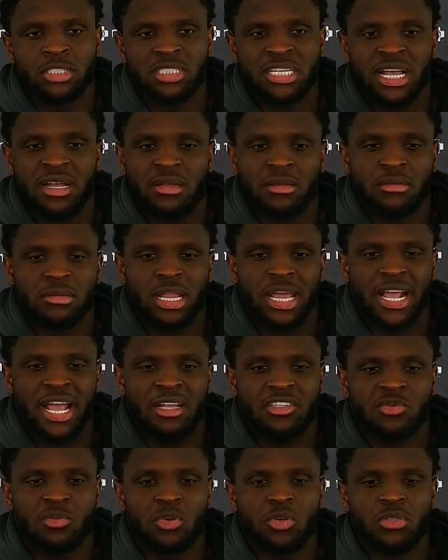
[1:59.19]
Just how
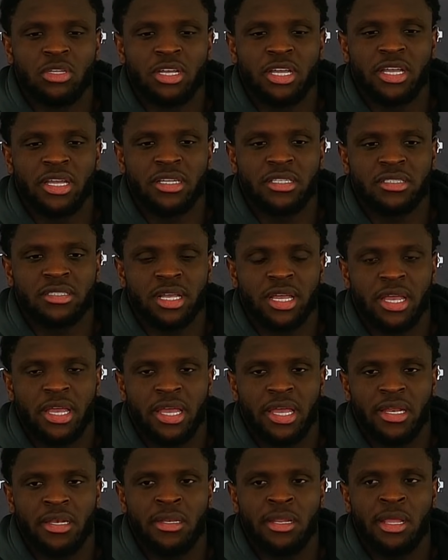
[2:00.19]
smooth he is.
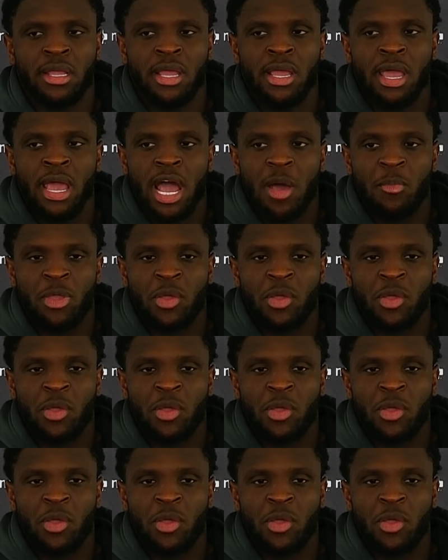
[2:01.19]
And I